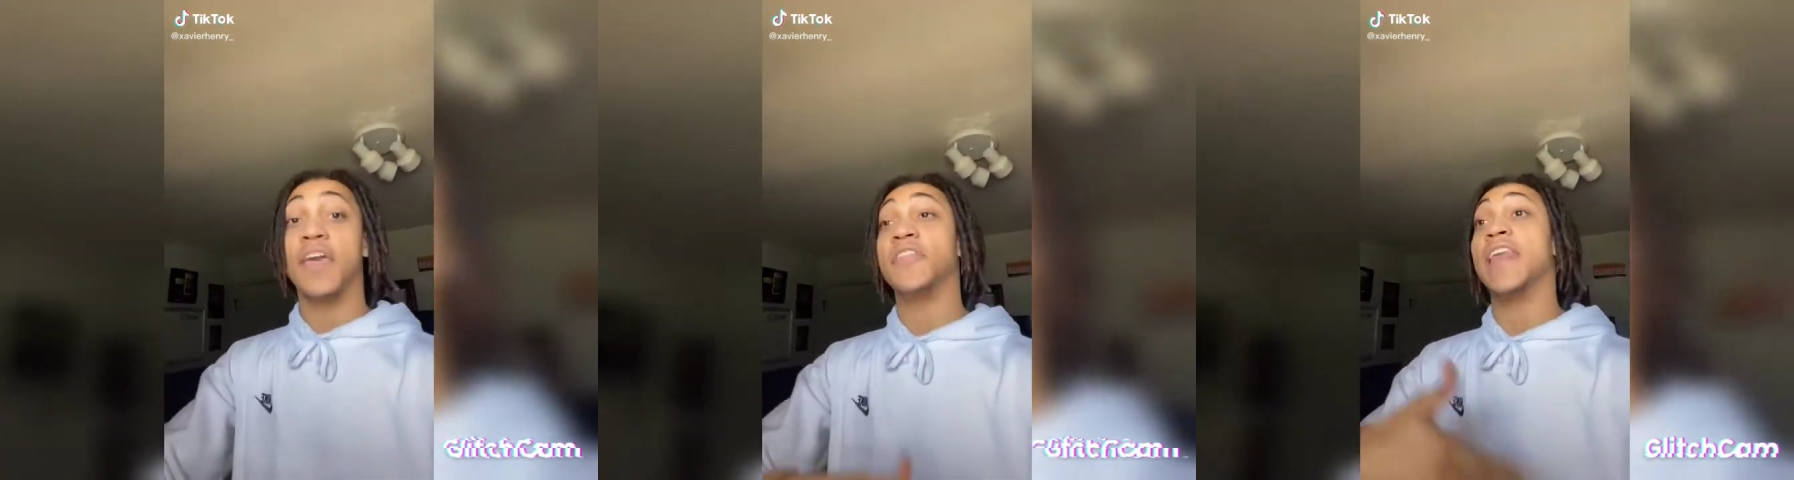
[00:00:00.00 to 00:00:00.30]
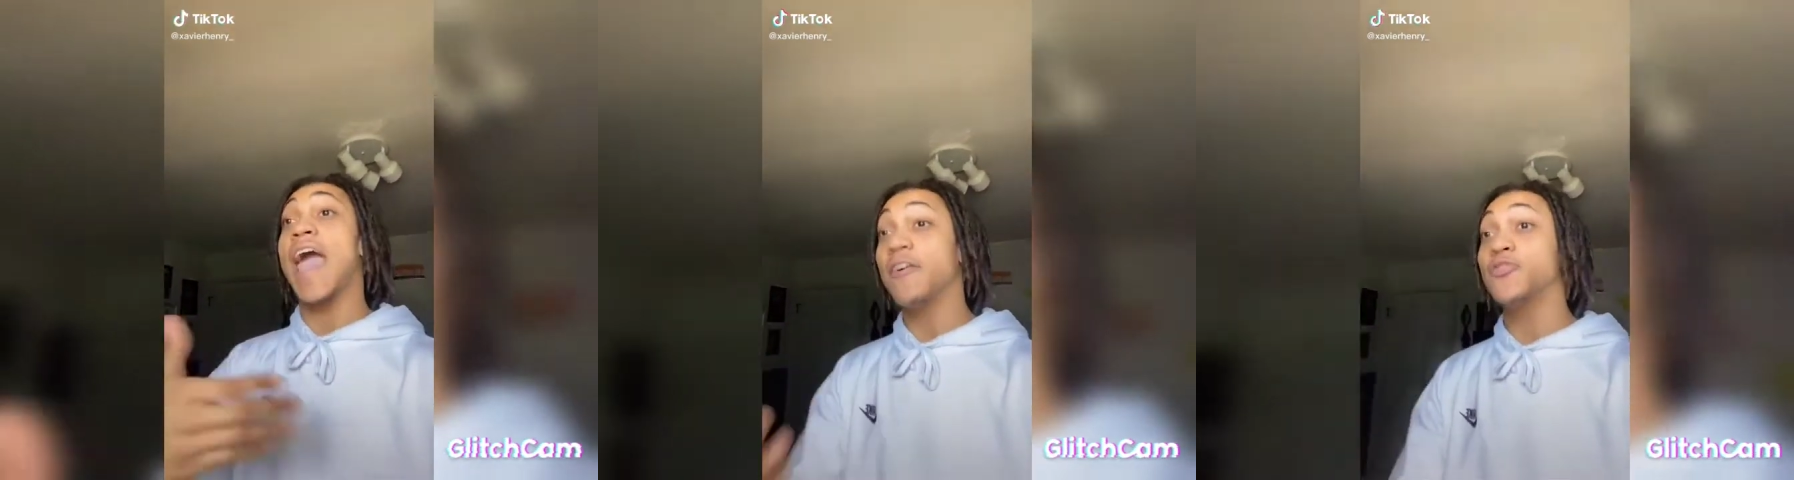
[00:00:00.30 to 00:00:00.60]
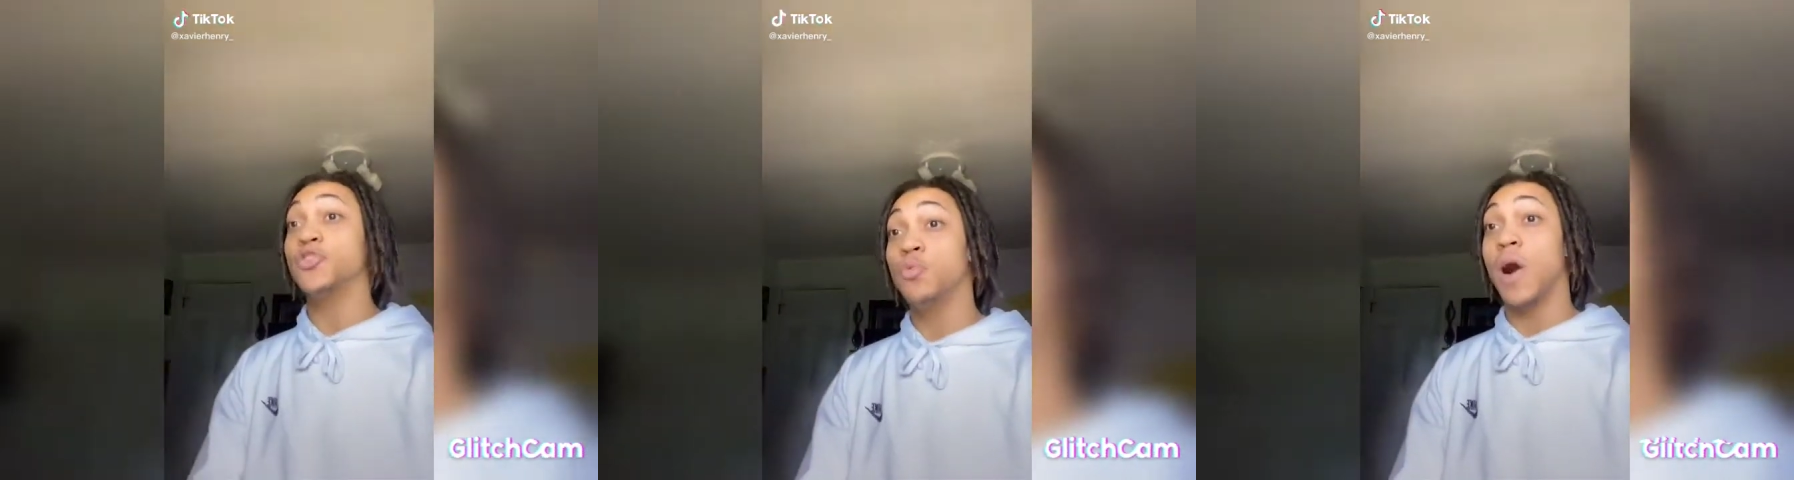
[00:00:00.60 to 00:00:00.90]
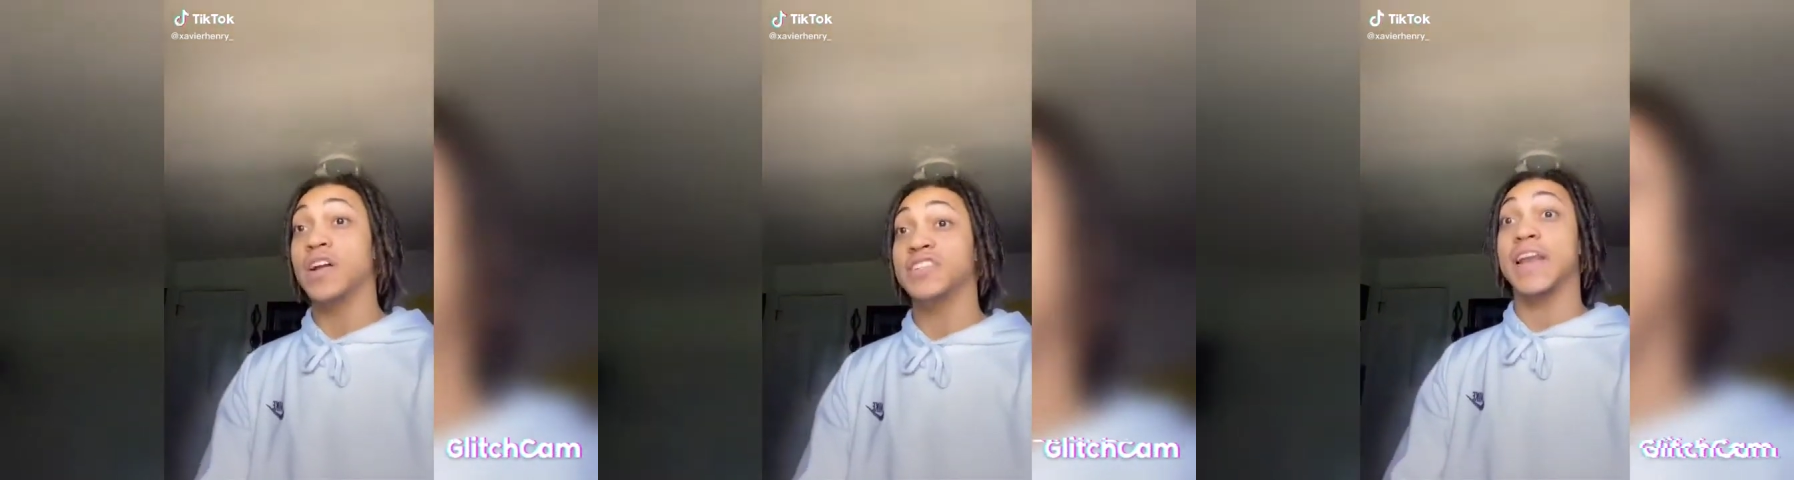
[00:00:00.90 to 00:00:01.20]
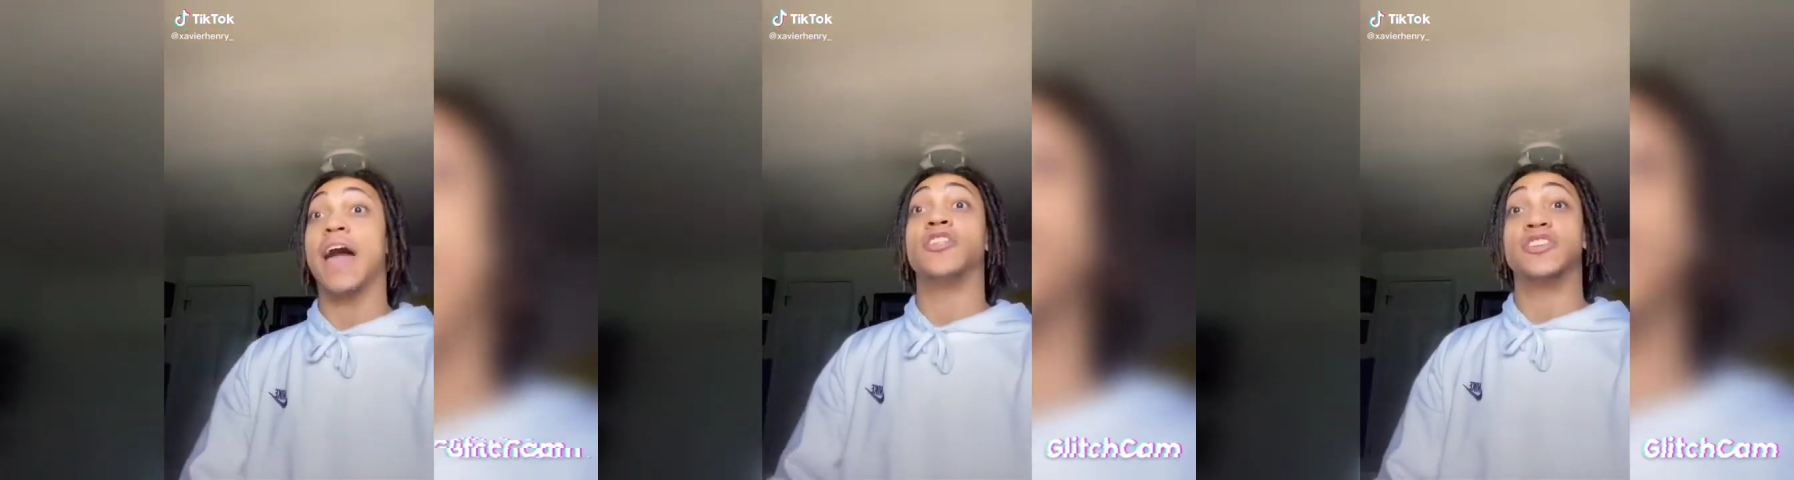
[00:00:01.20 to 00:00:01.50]
And then after you watch it,
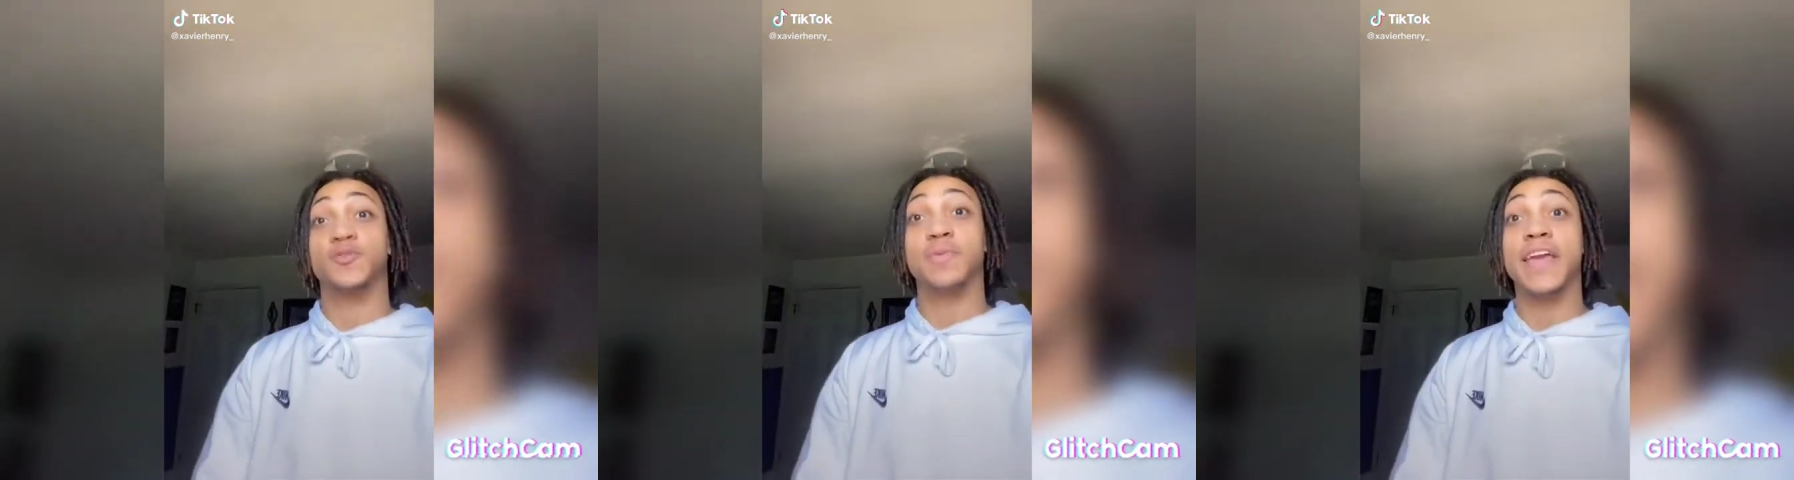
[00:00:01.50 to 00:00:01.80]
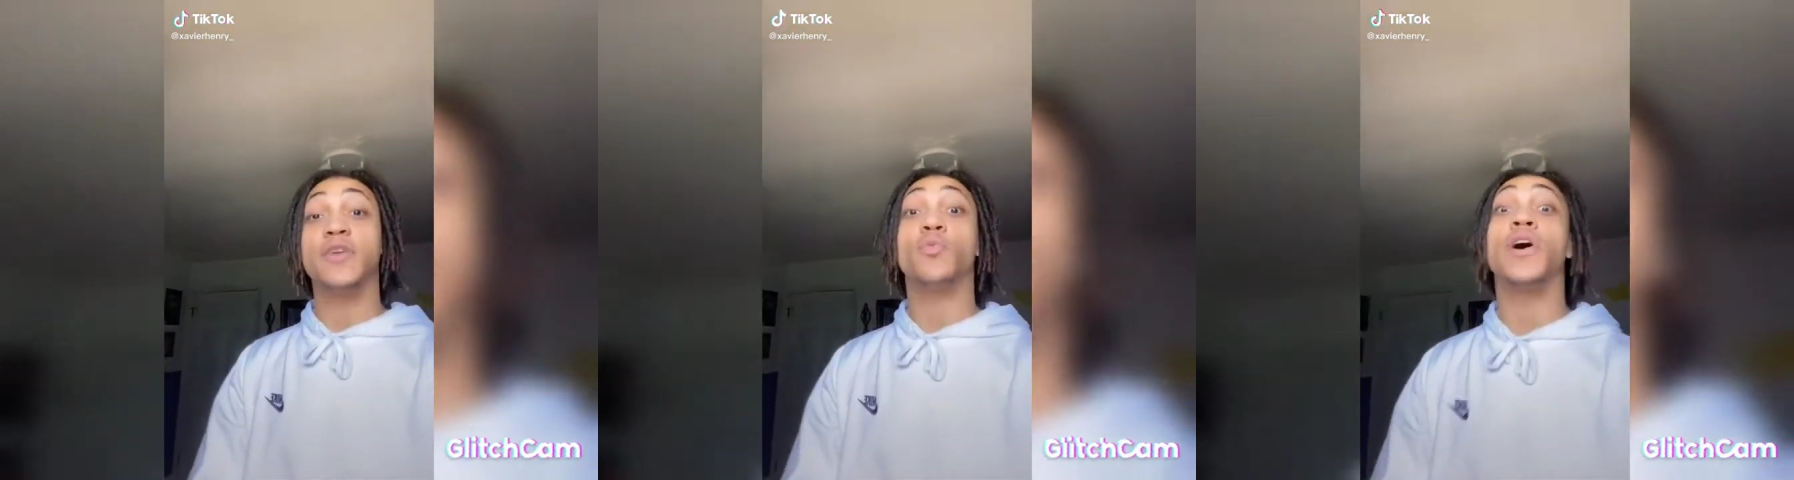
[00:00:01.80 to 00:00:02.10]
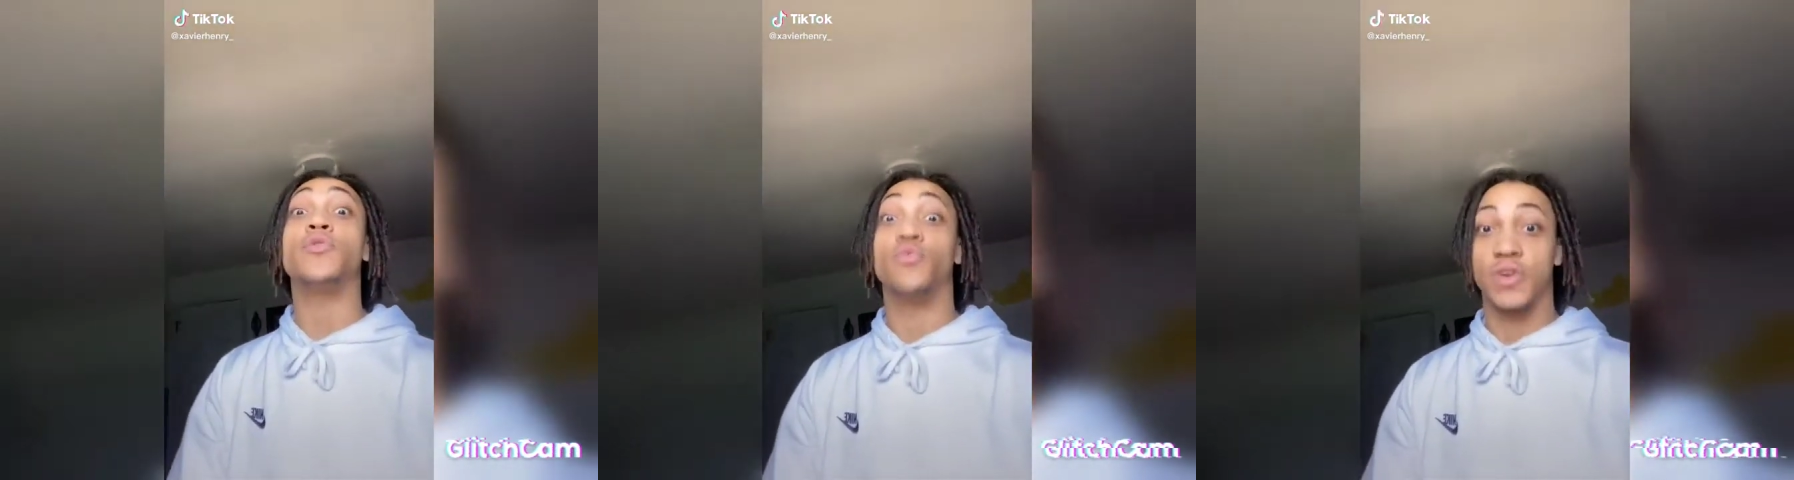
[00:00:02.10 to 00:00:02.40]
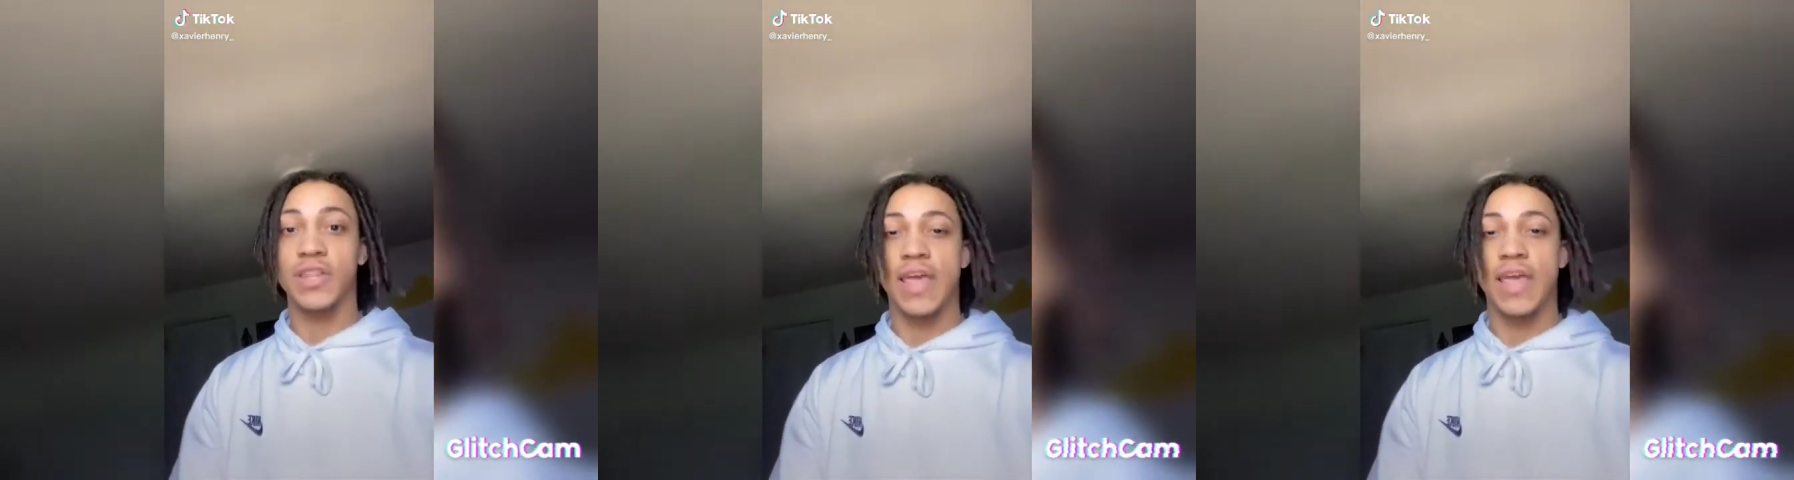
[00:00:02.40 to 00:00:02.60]
I'll explain what really